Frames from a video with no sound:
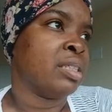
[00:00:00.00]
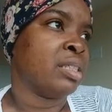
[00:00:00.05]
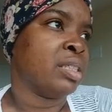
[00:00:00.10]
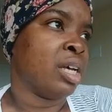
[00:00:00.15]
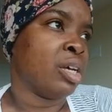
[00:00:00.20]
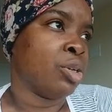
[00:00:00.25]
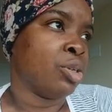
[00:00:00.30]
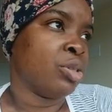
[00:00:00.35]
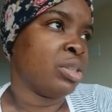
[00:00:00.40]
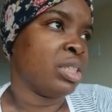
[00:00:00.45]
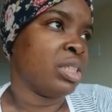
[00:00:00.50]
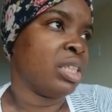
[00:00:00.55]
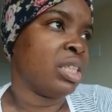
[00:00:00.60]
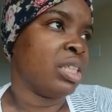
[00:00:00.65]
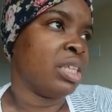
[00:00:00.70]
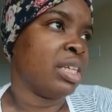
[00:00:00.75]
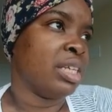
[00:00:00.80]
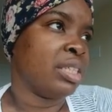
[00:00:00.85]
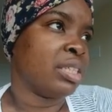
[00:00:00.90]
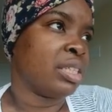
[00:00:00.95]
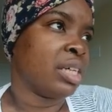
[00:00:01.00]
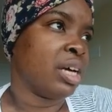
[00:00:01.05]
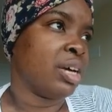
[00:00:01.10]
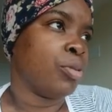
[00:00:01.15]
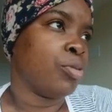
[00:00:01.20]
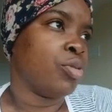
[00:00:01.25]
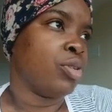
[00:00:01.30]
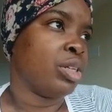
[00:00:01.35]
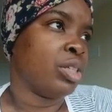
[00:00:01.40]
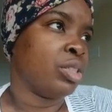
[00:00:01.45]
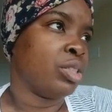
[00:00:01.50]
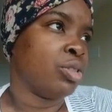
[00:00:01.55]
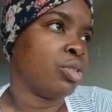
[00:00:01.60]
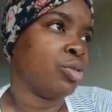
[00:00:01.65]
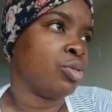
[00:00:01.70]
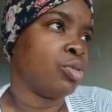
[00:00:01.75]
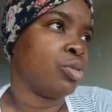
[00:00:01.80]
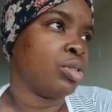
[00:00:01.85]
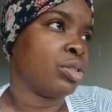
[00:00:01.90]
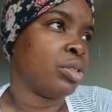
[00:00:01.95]
Those are the things that I wanted to
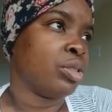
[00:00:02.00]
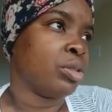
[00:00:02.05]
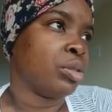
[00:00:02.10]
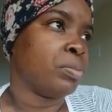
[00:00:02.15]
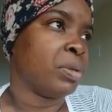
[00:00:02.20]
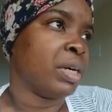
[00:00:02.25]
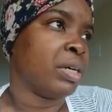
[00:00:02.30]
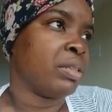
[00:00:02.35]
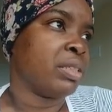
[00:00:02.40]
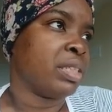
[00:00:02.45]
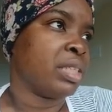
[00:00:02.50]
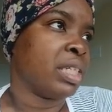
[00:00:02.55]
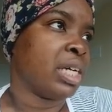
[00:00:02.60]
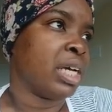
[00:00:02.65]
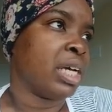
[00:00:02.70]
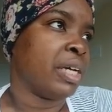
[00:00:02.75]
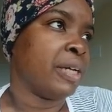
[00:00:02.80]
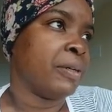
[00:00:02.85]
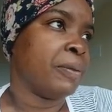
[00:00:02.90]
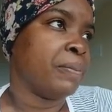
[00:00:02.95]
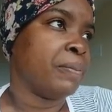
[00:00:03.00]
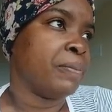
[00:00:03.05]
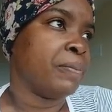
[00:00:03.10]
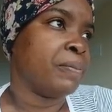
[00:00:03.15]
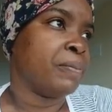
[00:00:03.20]
talk to you about today.